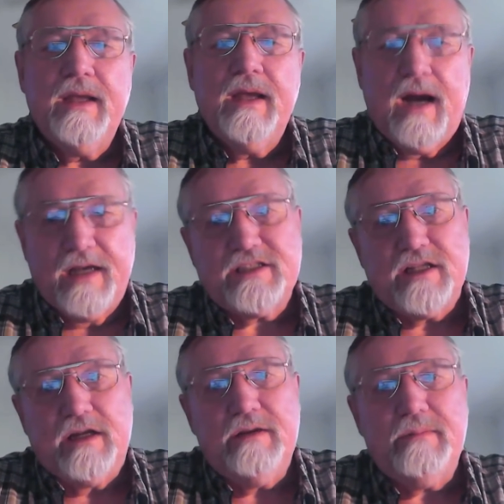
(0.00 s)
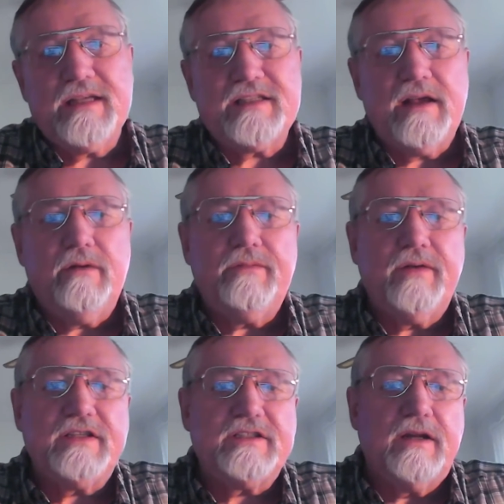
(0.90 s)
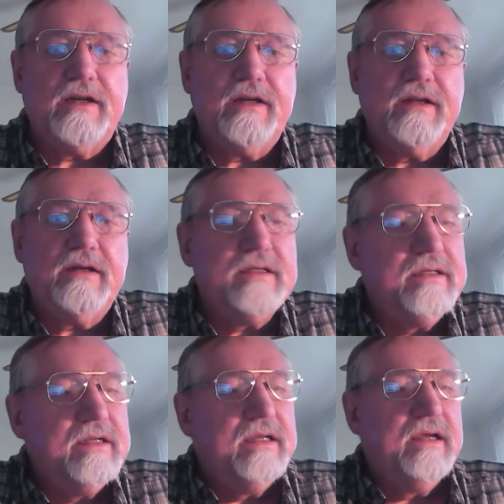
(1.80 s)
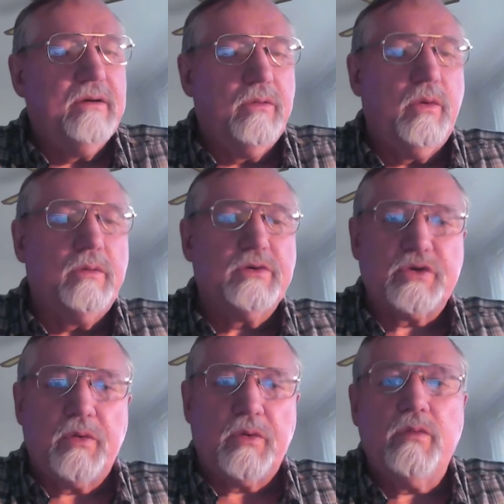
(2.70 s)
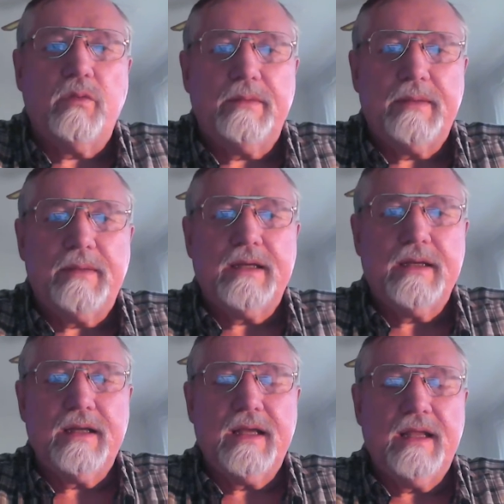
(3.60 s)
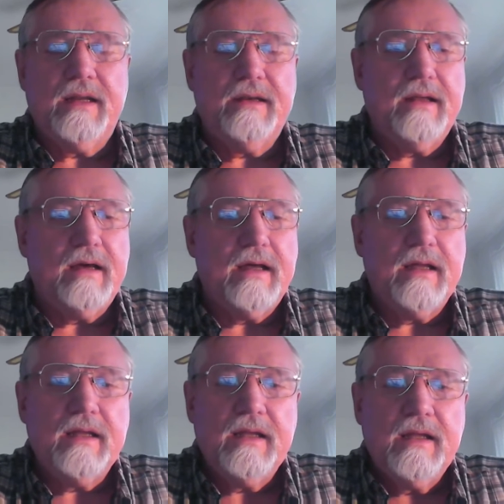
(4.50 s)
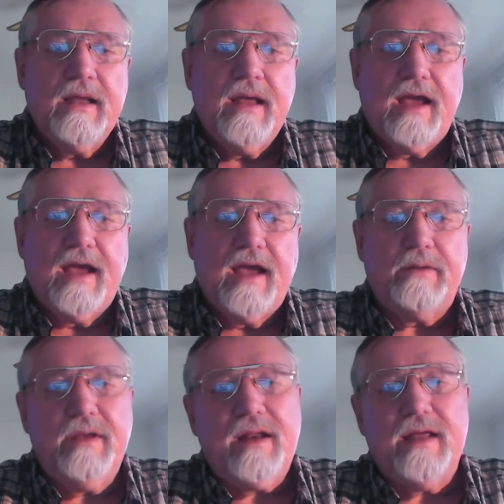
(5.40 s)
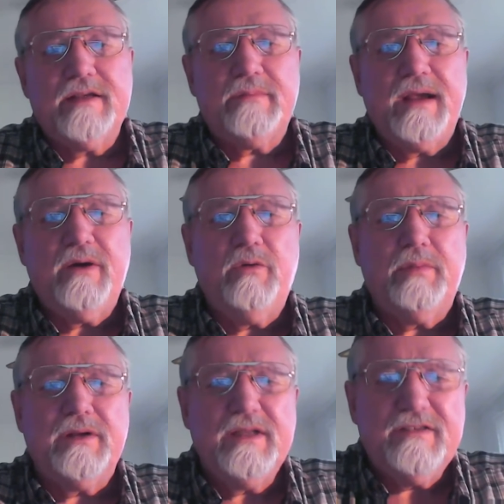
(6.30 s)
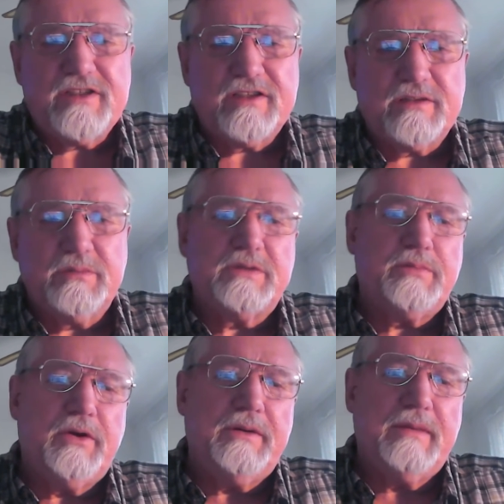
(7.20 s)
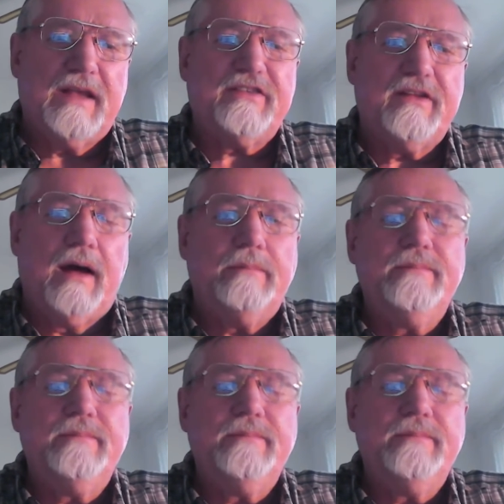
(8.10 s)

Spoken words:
I studied myself. I studied what was wrong with me, and as I realized, my whole belief system was pretty messed up.